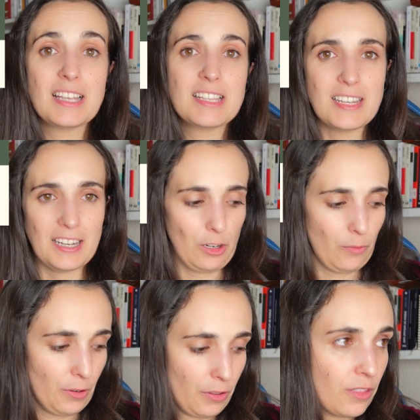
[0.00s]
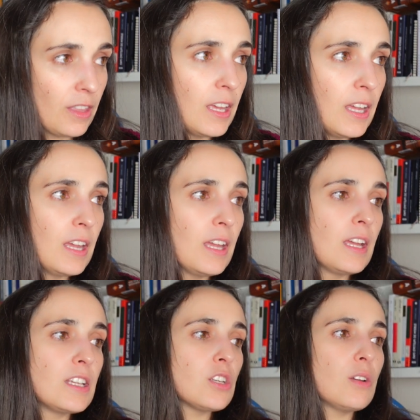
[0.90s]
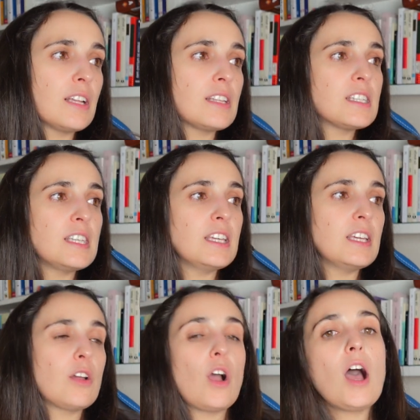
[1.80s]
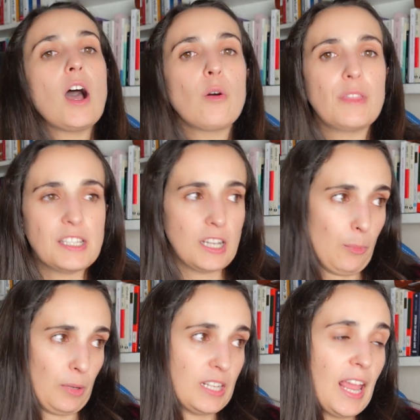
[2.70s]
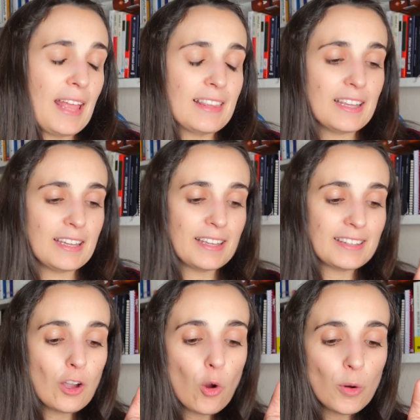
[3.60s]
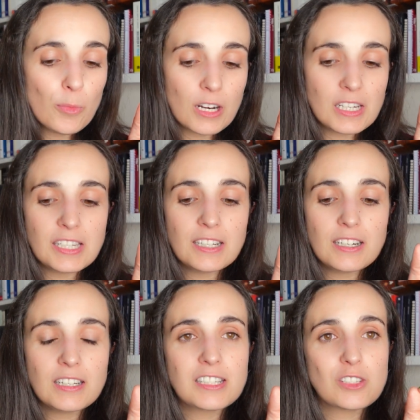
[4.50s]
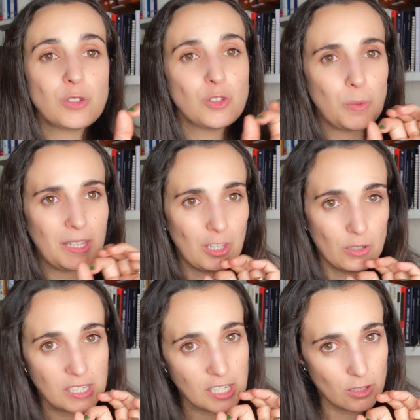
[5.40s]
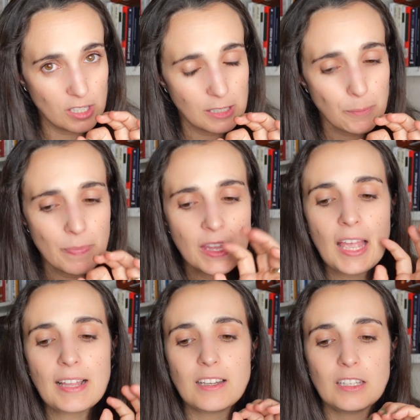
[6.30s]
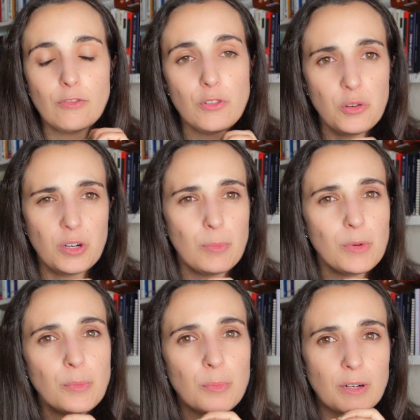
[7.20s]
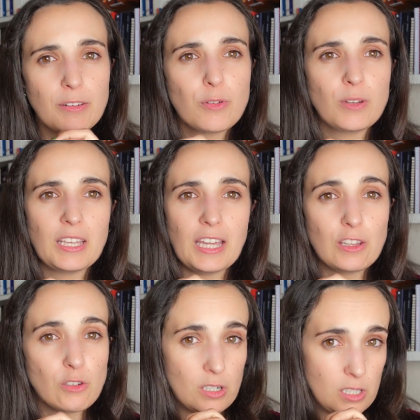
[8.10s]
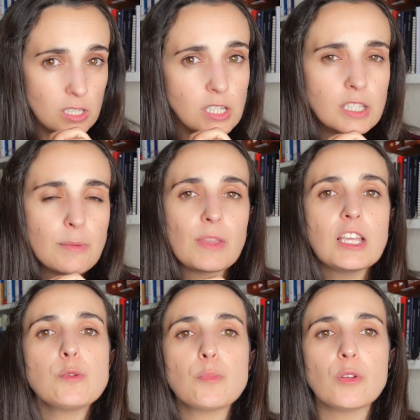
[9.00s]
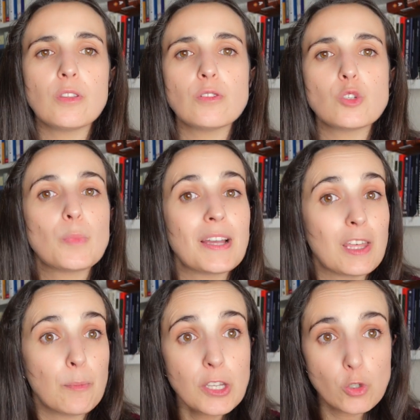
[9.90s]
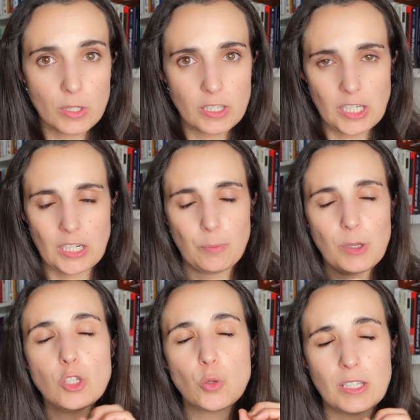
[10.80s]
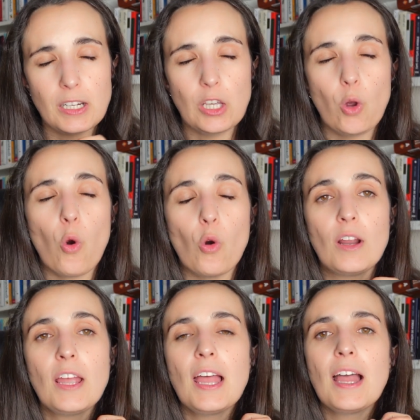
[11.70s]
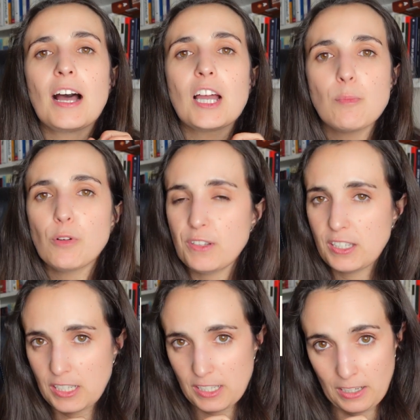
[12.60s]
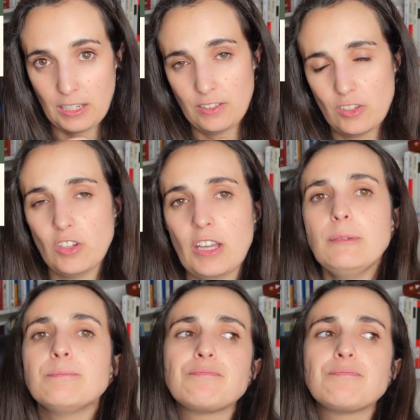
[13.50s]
childbirth. So let's see how this happens. The hormonal signal is going to be the oxytocin, that, if you remember from the endocrine system, is produced by the pituitary or hypophysis gland, okay?